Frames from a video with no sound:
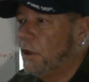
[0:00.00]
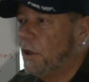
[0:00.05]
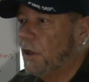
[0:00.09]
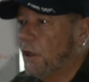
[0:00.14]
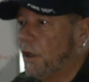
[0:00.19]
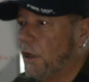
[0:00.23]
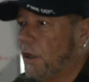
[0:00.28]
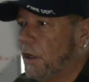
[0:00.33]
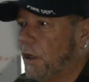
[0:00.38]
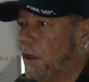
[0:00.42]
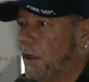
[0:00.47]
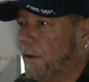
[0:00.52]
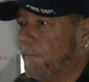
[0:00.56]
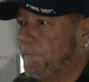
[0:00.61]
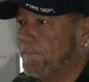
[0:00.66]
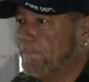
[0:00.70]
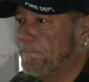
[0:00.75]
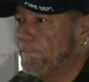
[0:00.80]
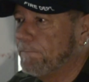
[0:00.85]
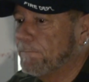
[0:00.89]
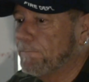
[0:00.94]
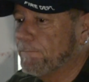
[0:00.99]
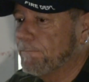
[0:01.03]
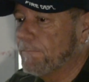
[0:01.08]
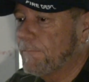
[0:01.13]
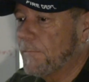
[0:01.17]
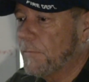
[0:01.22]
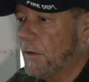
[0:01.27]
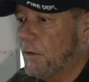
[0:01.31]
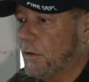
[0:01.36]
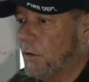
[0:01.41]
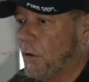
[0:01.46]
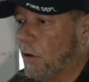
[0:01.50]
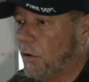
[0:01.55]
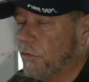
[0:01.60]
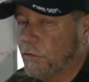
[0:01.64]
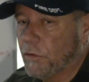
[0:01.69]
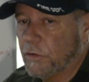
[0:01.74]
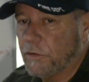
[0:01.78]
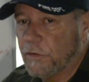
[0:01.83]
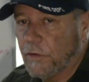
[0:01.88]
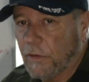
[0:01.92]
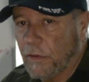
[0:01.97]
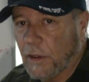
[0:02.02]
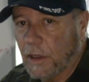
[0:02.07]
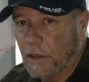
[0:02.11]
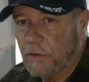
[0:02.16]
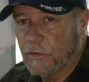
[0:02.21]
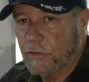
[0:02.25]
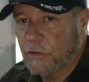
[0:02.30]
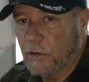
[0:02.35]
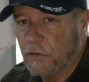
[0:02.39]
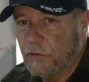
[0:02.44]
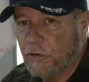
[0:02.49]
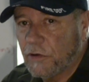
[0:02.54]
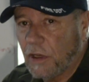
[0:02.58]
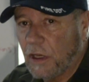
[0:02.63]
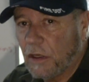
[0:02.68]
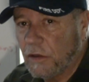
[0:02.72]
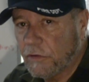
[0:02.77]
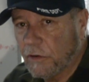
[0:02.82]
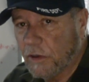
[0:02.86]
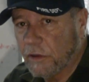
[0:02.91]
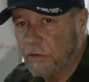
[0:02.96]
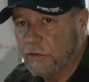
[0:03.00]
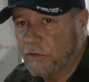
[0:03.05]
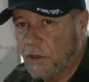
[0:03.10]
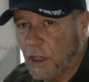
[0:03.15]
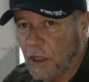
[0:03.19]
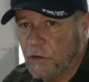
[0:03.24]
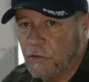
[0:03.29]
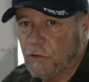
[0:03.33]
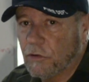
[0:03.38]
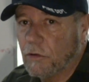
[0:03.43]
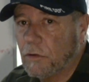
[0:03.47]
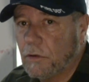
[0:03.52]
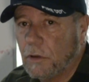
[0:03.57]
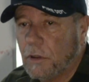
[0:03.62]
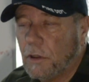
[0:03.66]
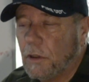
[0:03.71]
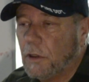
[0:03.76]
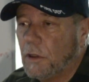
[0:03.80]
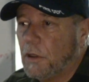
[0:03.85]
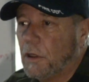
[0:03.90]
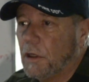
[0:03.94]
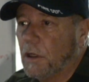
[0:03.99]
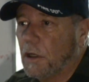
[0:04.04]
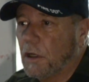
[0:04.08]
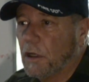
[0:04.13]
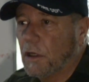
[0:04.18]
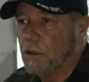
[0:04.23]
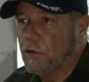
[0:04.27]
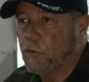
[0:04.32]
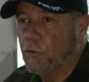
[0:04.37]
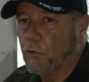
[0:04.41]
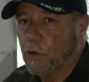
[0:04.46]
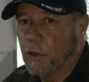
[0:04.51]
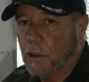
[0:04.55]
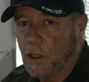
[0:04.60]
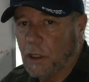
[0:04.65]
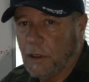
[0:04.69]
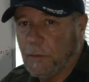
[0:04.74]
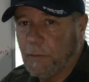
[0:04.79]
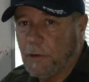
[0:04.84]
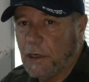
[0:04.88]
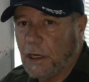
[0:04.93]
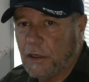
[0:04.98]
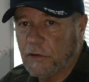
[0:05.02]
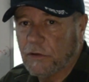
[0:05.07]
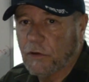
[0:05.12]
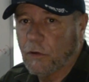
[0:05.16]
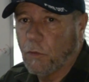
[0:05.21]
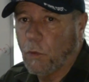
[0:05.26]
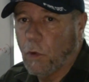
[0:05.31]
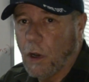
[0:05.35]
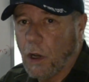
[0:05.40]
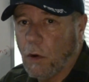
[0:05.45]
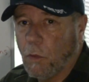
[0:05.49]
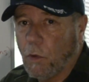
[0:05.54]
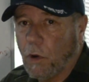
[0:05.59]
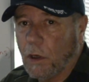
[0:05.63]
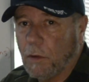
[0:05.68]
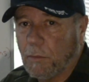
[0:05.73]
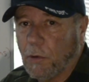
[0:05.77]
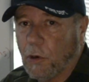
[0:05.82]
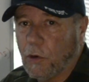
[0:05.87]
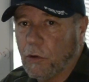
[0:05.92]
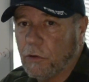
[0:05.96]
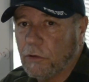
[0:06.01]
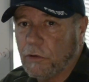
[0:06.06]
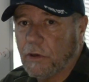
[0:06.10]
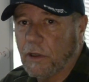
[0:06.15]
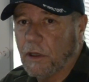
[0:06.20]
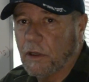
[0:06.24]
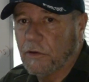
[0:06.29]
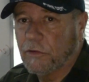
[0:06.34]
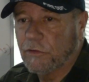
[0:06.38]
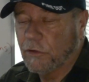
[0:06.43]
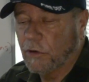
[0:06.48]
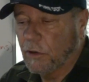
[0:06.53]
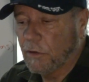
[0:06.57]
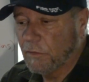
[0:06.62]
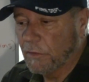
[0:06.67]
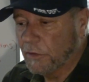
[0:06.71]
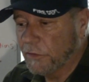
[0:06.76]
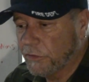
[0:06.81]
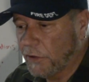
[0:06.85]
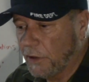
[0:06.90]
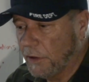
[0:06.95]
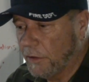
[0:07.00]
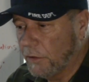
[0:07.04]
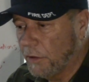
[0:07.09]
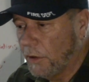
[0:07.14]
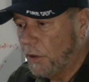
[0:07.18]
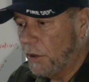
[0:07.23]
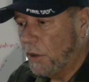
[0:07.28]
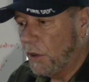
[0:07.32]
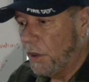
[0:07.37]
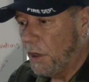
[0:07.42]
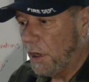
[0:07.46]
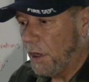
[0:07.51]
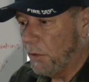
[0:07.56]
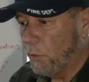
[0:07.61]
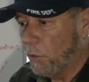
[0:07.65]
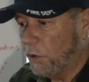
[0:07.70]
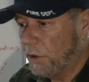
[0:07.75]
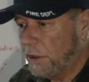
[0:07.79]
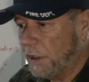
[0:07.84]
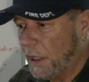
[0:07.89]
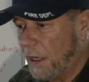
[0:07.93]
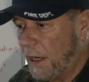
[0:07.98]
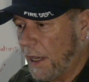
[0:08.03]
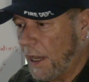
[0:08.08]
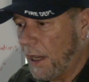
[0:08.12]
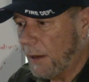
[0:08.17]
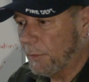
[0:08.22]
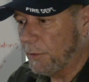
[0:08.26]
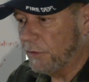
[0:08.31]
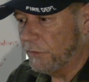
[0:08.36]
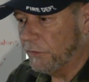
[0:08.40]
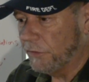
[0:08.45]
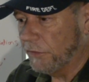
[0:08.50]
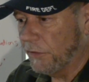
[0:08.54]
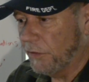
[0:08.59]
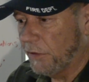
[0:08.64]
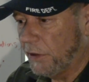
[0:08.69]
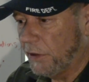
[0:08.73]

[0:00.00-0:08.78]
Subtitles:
all sorts of things can change a schedule to where it eliminates a one-boat service. And when that happens,